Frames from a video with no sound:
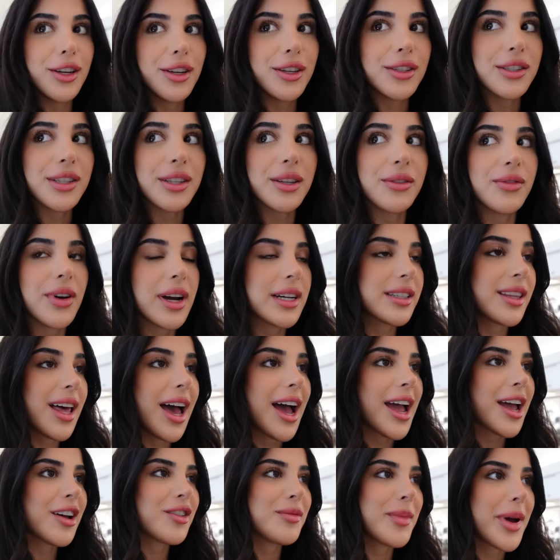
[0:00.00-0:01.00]
So the fact that
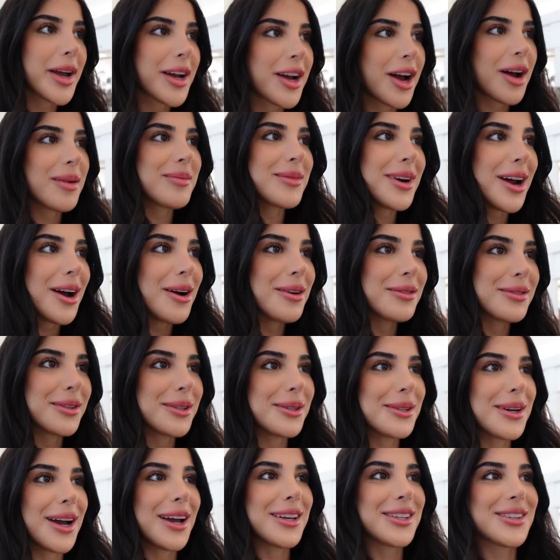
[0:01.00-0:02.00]
I have my camera out for
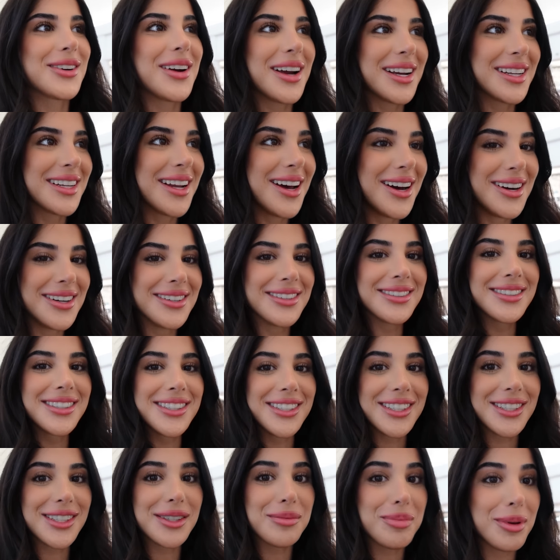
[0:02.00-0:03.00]
you guys right now,
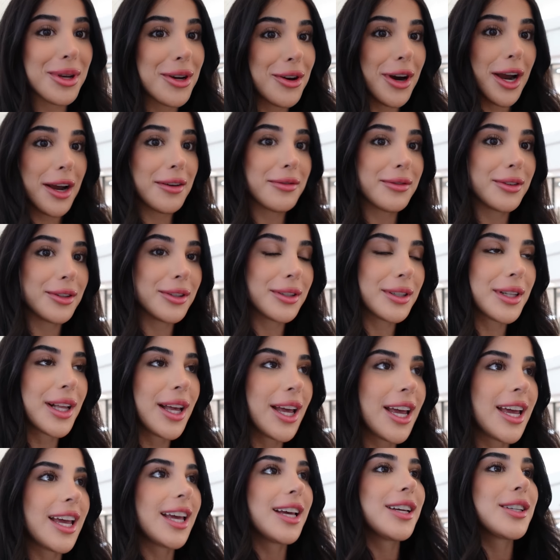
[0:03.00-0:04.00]
just be grateful.
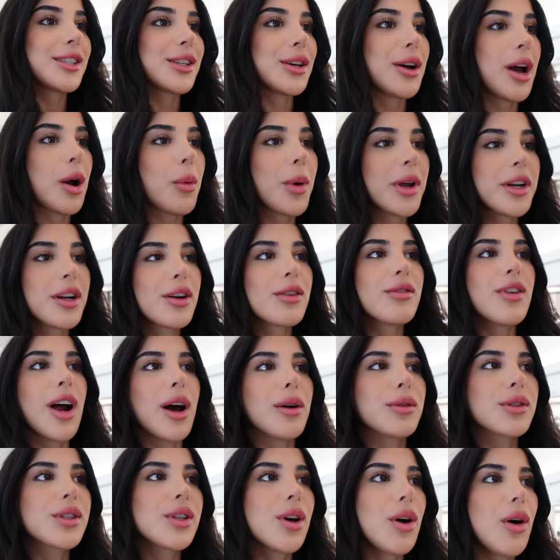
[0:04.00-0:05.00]
So I went
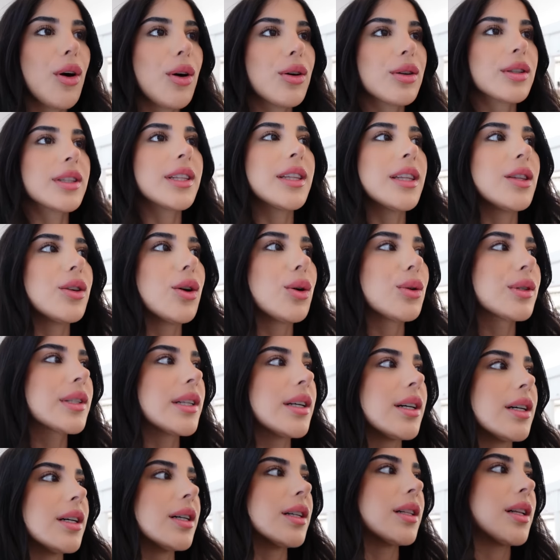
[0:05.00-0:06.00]
around to all those
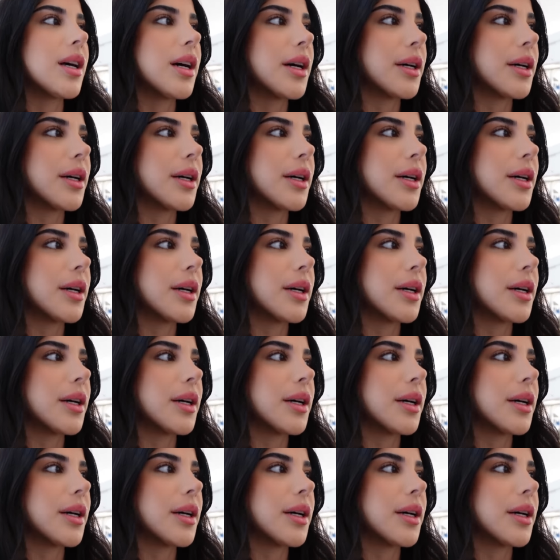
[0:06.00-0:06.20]
little